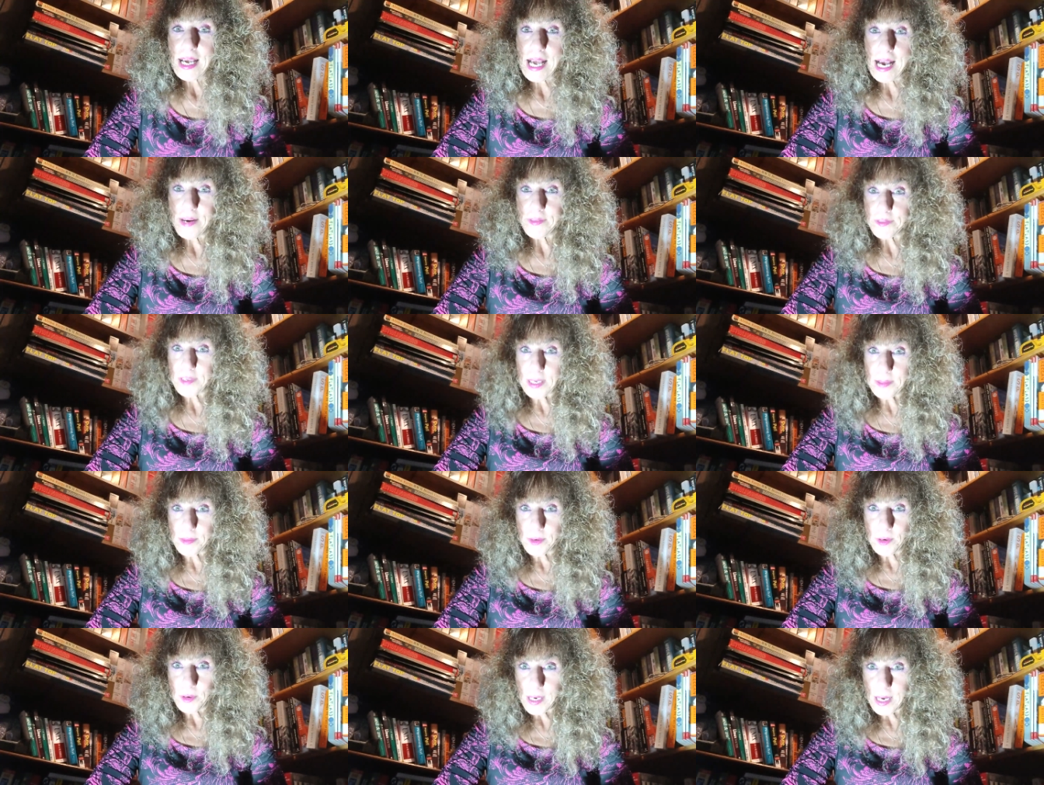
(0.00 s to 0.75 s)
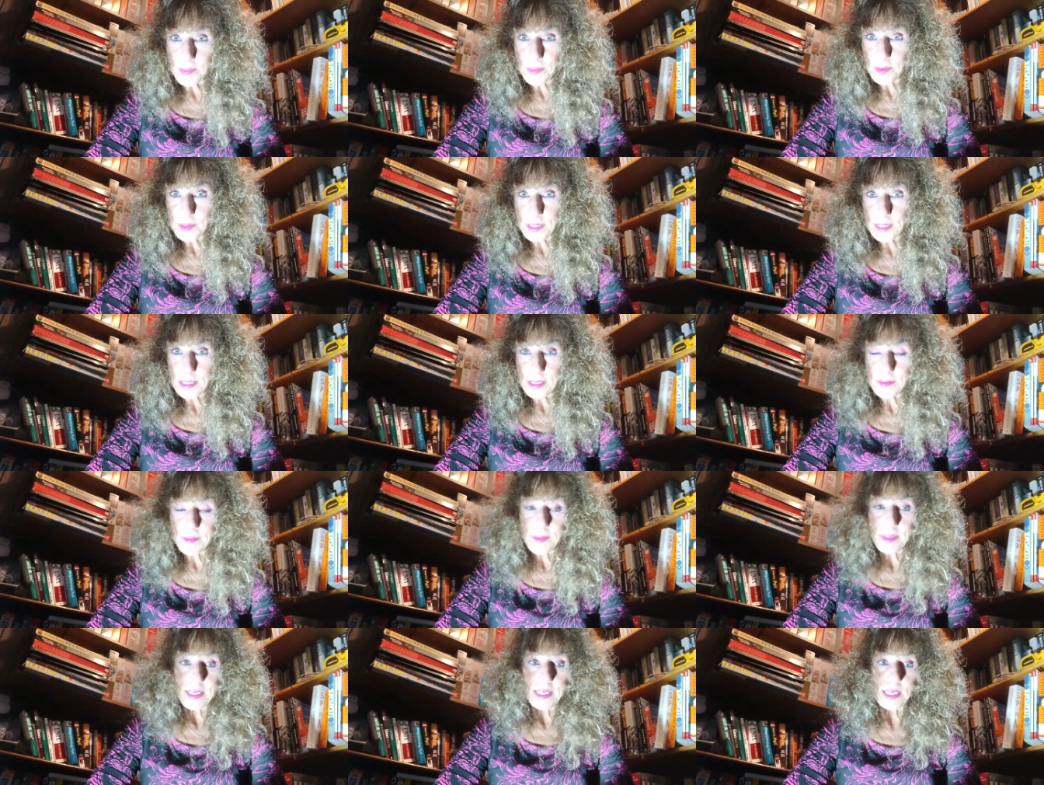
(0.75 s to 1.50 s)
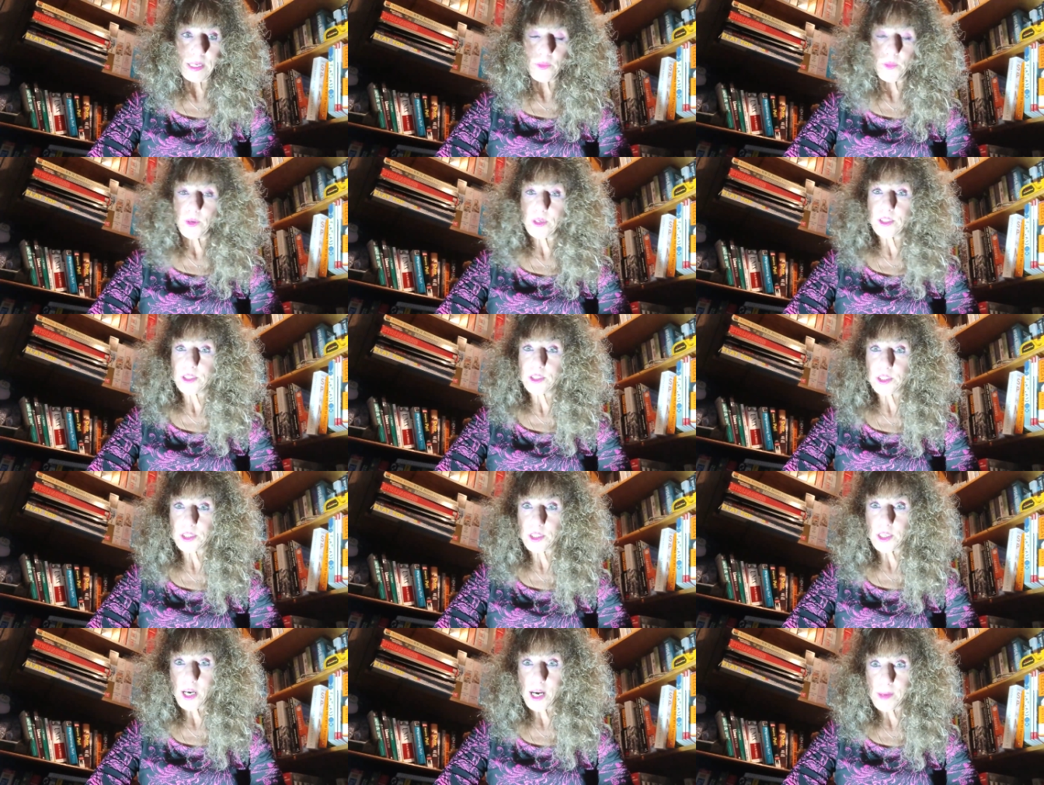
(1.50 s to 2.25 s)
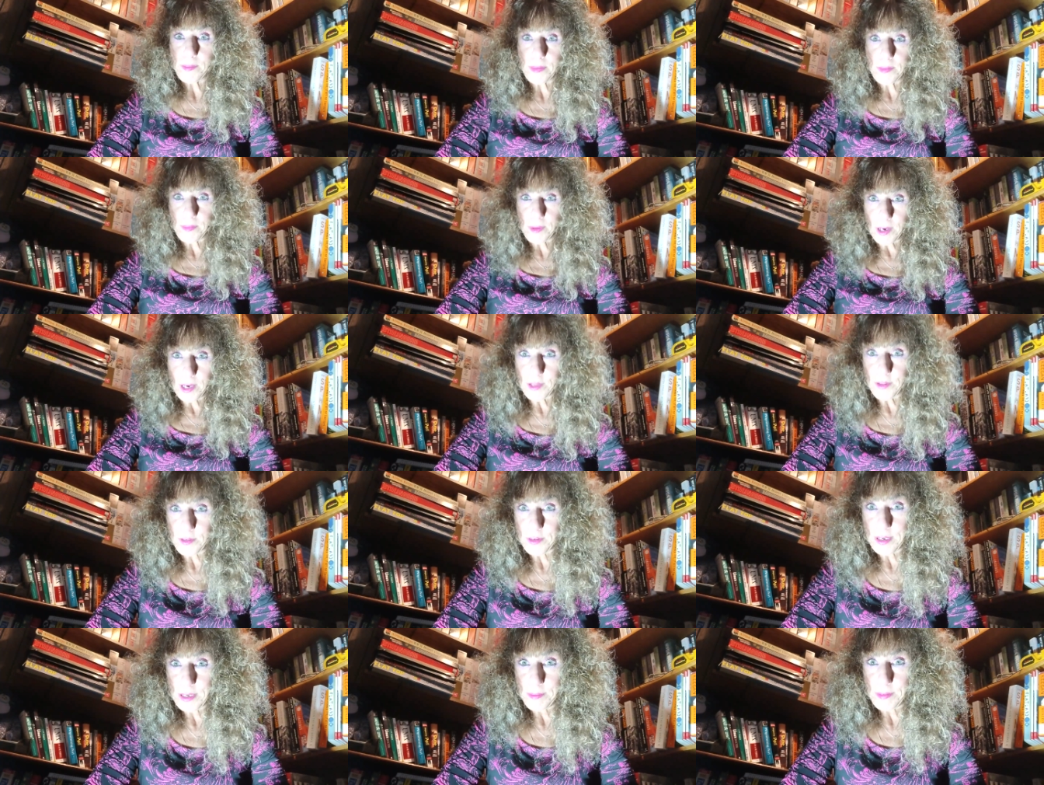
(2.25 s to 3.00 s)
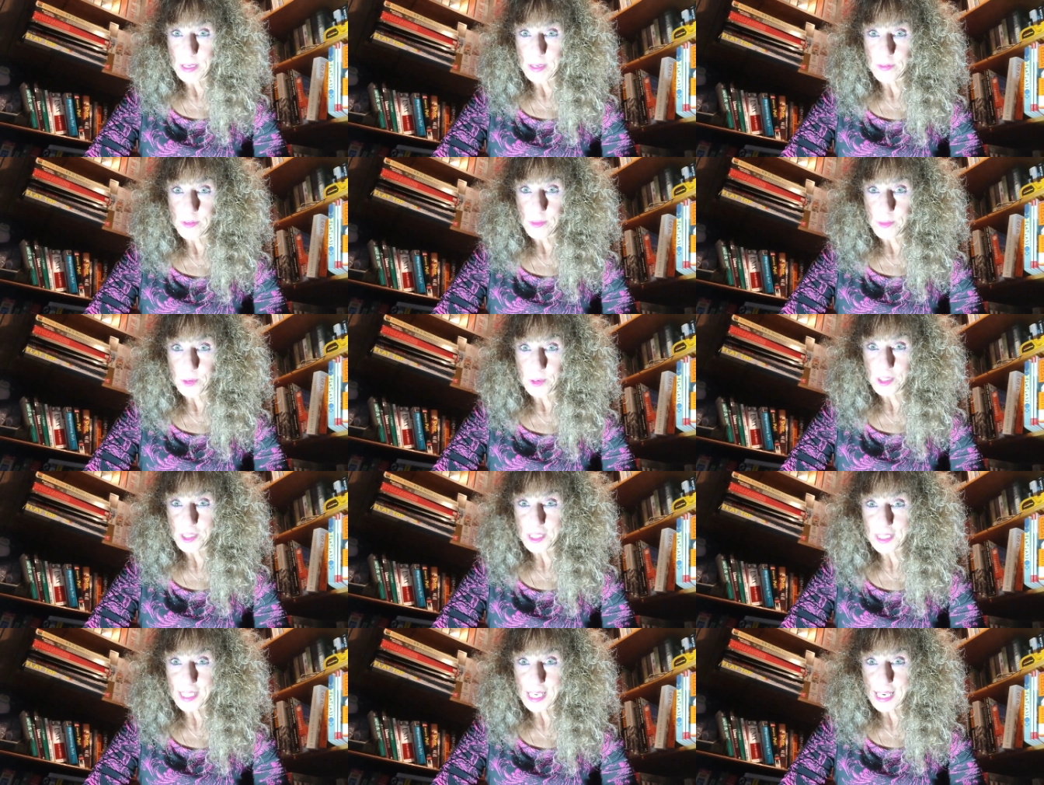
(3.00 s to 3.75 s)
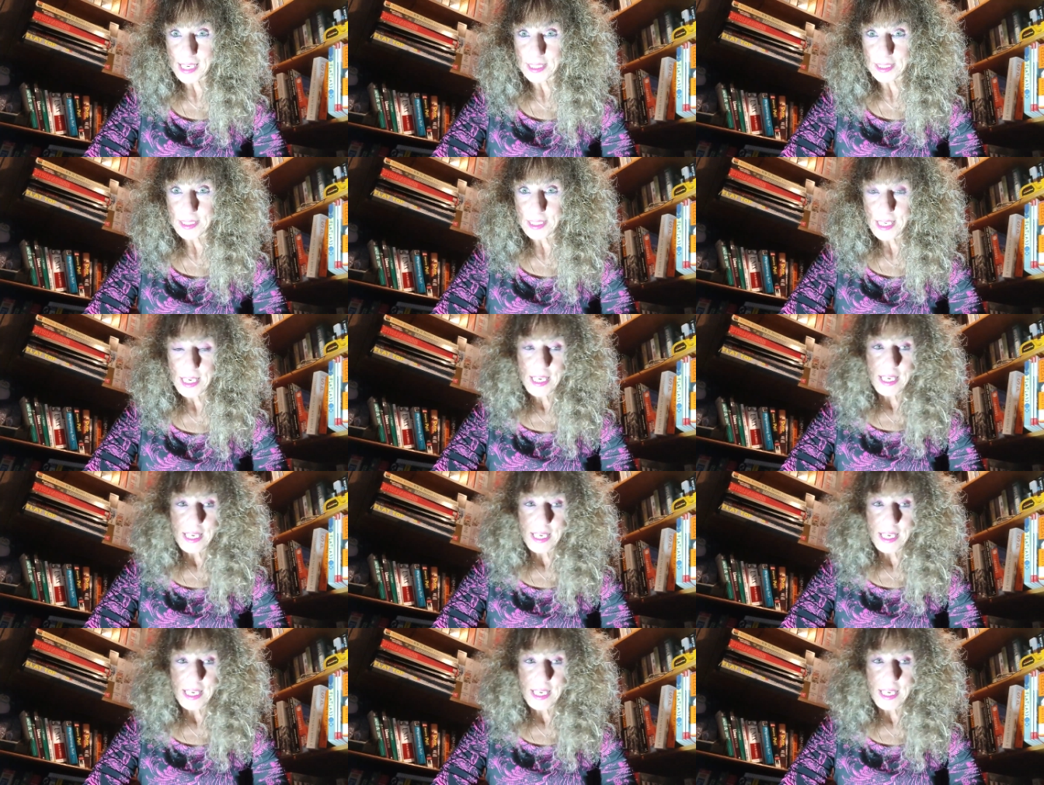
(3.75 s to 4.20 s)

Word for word: after I broke up with him, he wouldn't stop bothering me for more sex.